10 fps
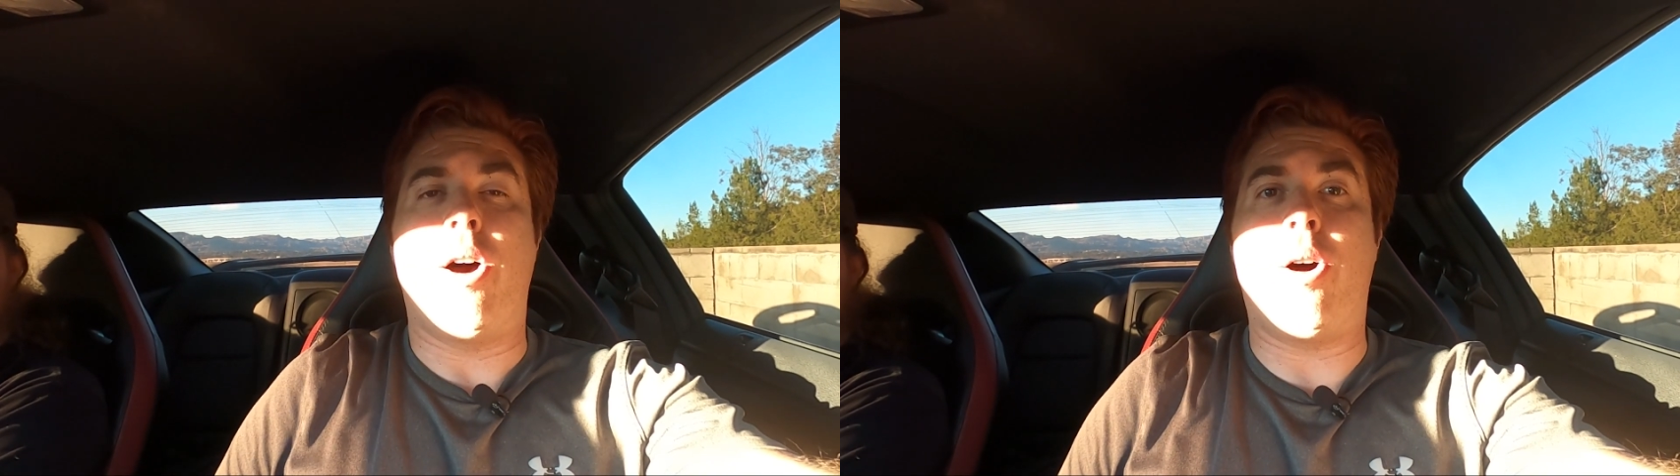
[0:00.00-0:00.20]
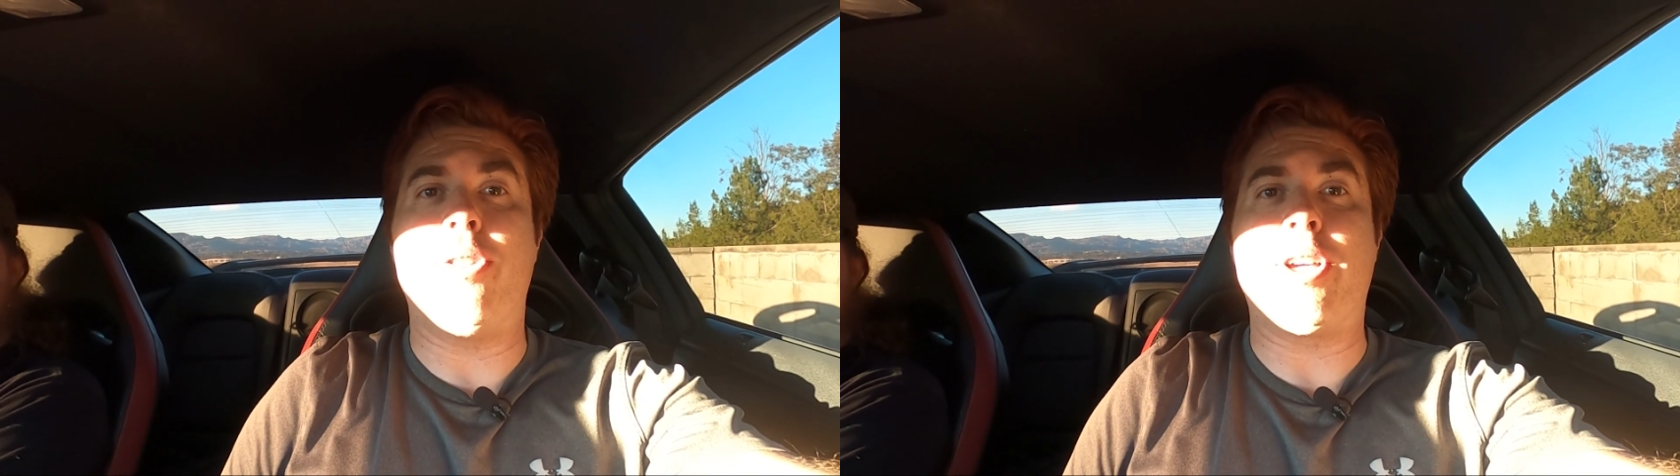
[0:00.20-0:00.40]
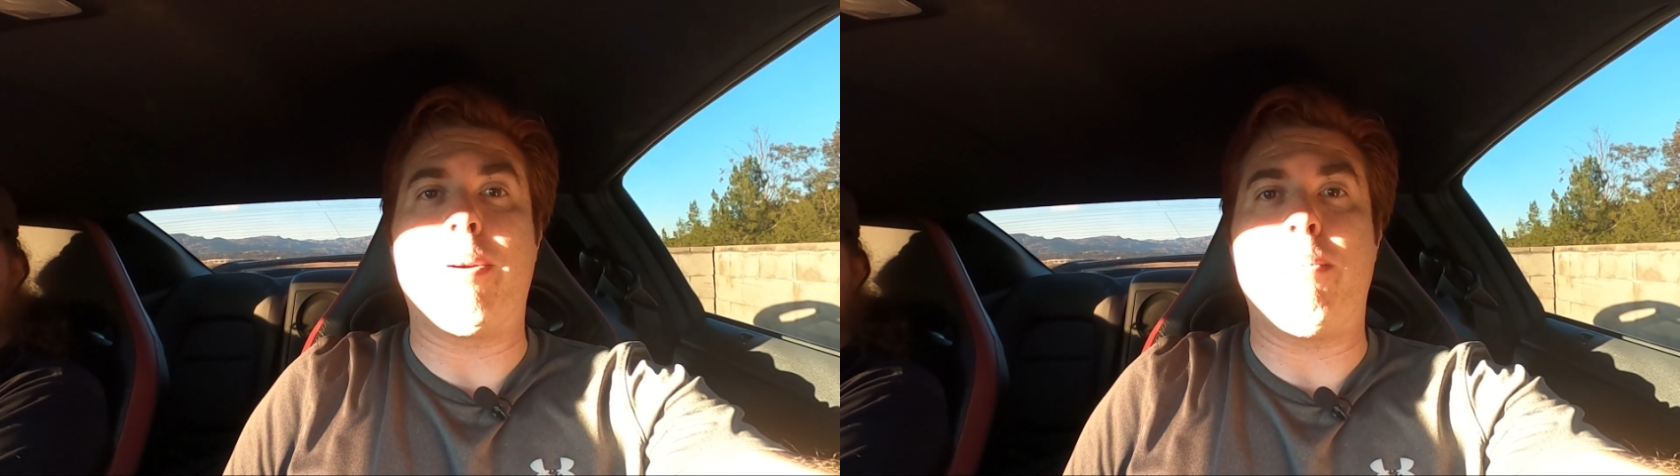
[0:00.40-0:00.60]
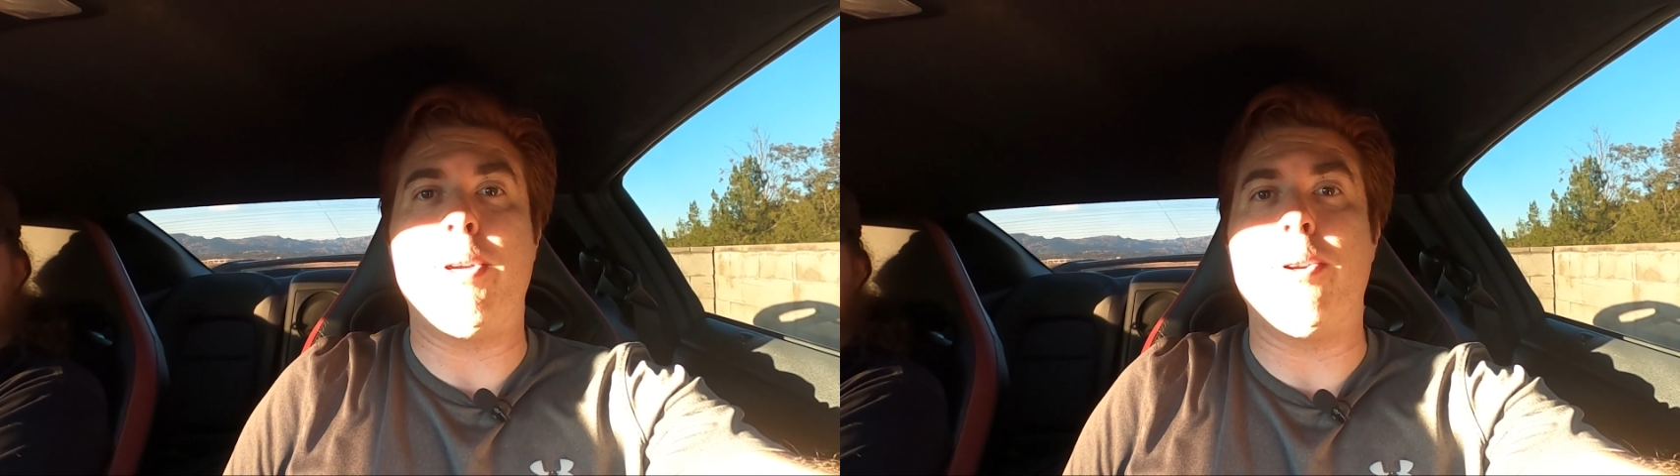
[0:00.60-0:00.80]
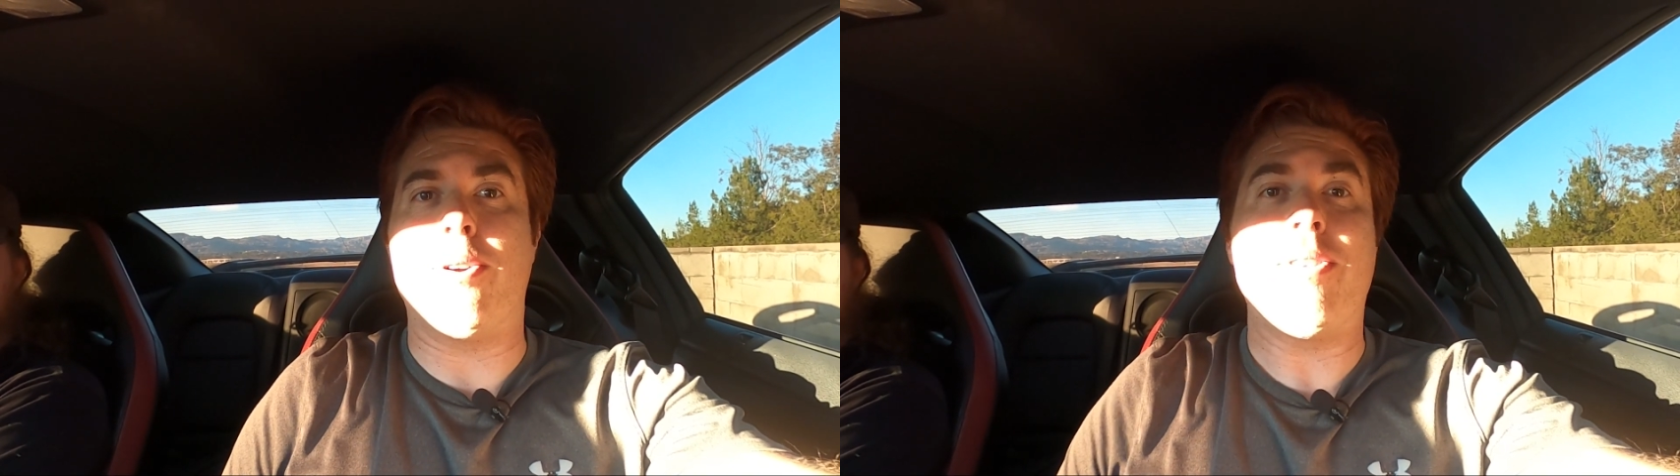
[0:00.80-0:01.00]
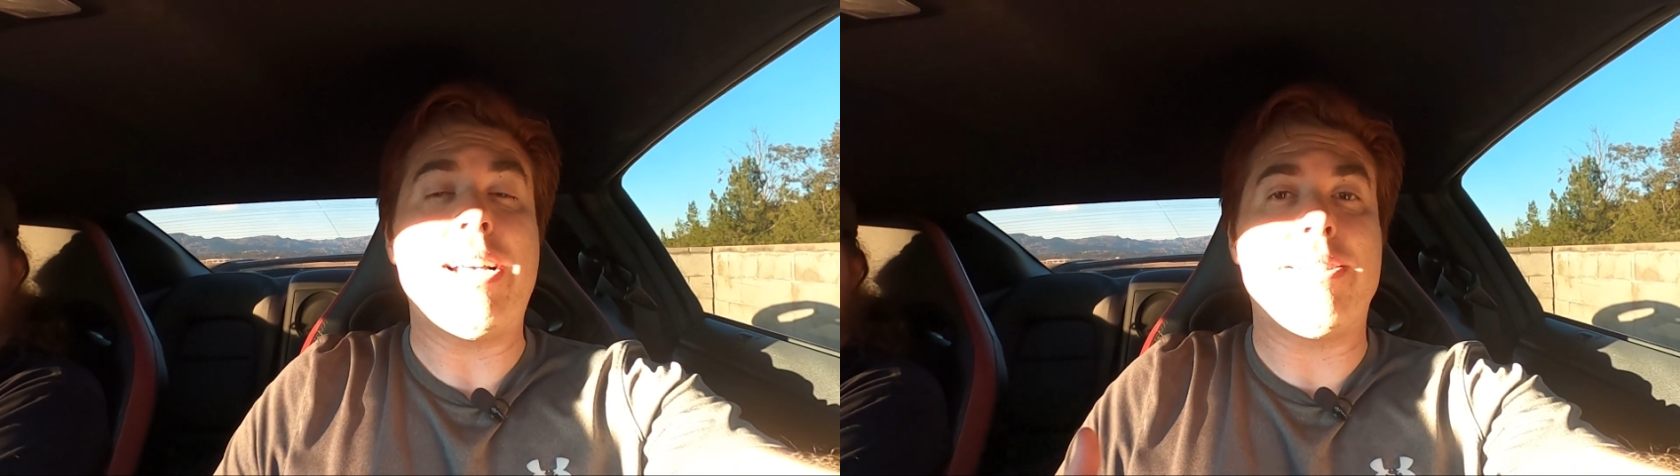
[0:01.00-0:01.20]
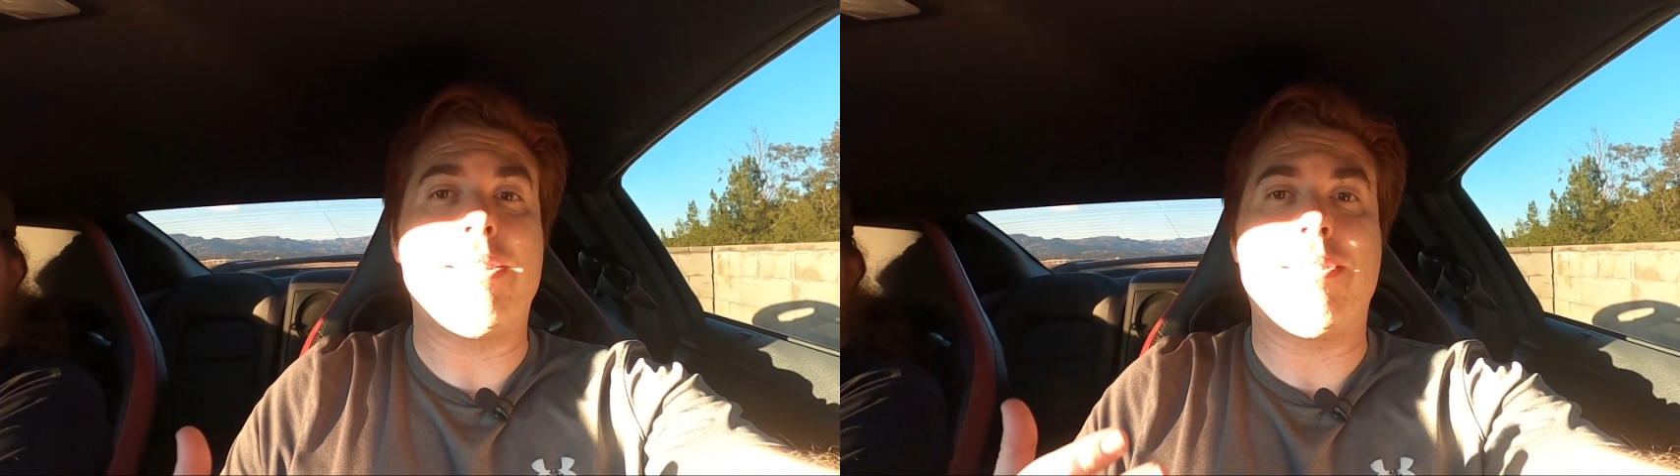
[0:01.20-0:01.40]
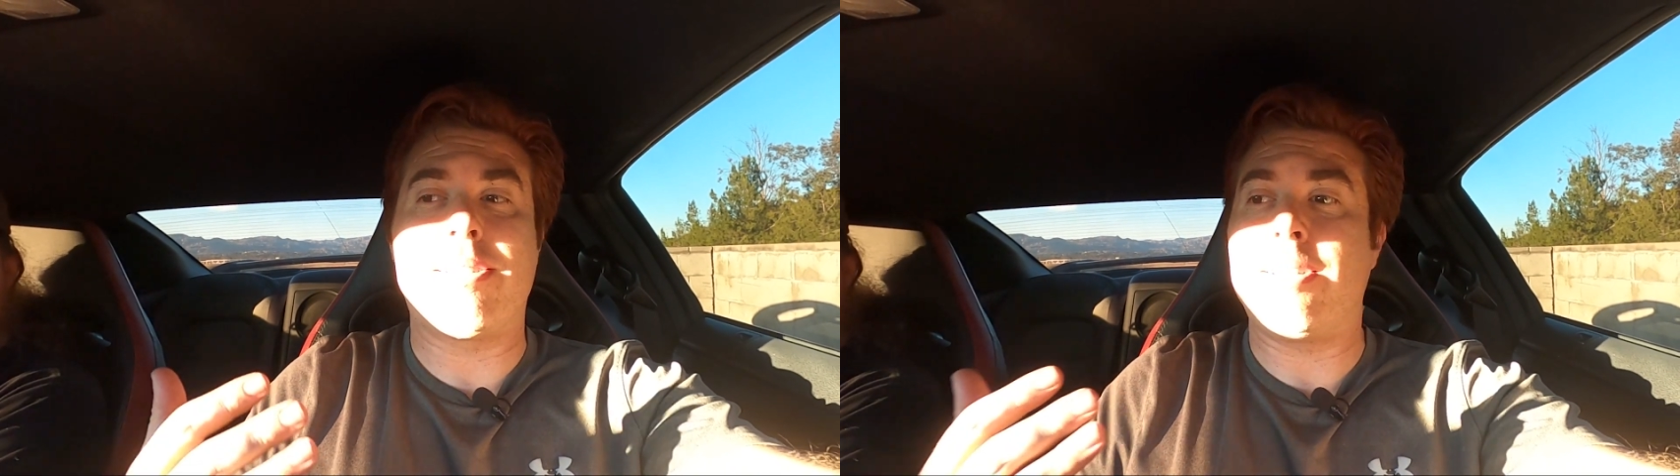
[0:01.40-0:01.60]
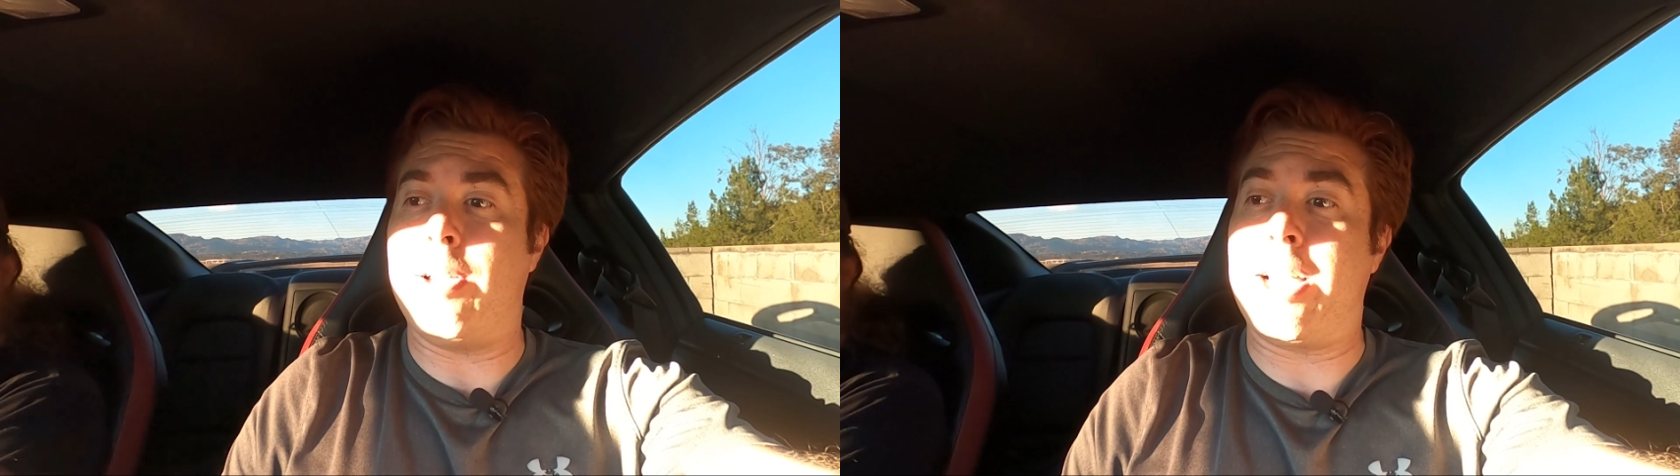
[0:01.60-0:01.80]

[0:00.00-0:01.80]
on the computer. That's